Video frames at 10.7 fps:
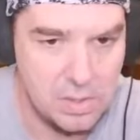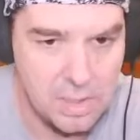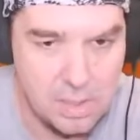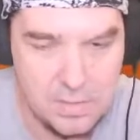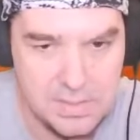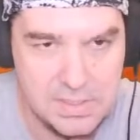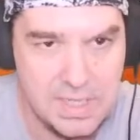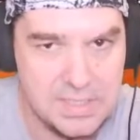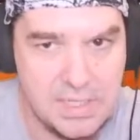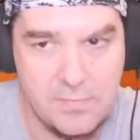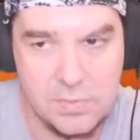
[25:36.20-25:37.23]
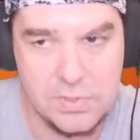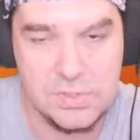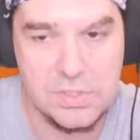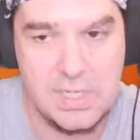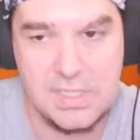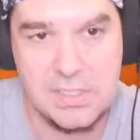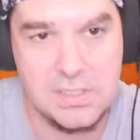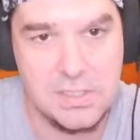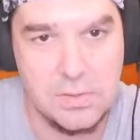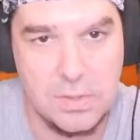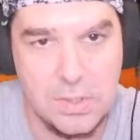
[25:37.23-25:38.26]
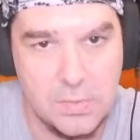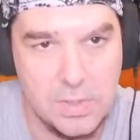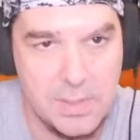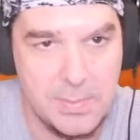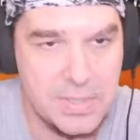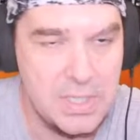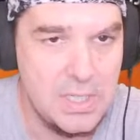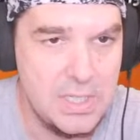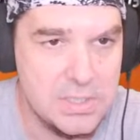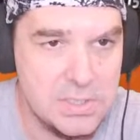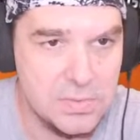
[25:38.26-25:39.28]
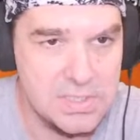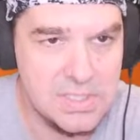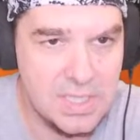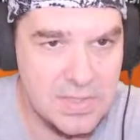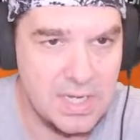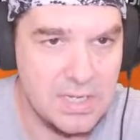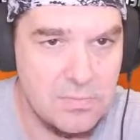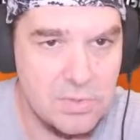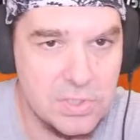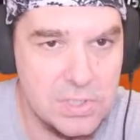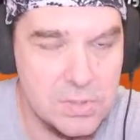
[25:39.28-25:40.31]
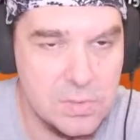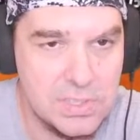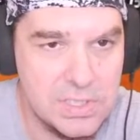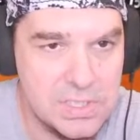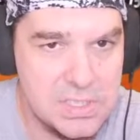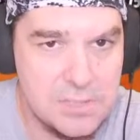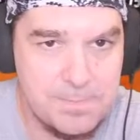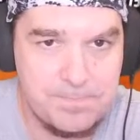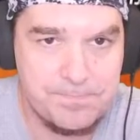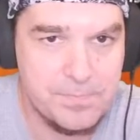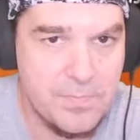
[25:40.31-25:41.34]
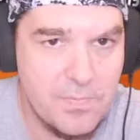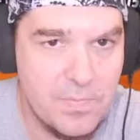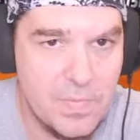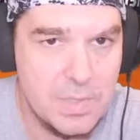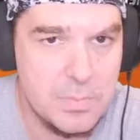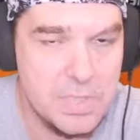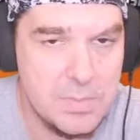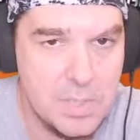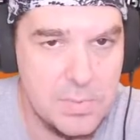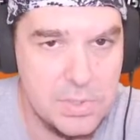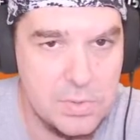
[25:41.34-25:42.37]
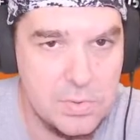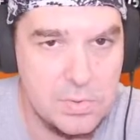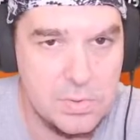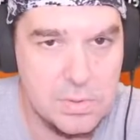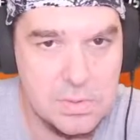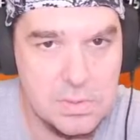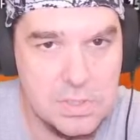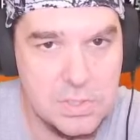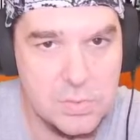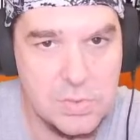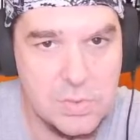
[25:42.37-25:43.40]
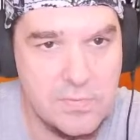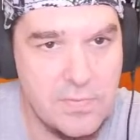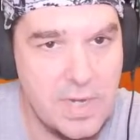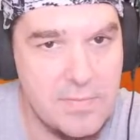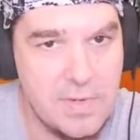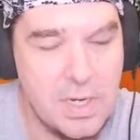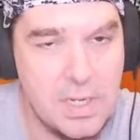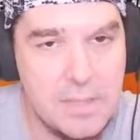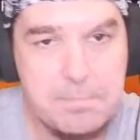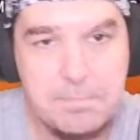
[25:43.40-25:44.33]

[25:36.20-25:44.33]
or not downforce, just next to zero grip. So there is nothing I can really do with this BMW, the 325i.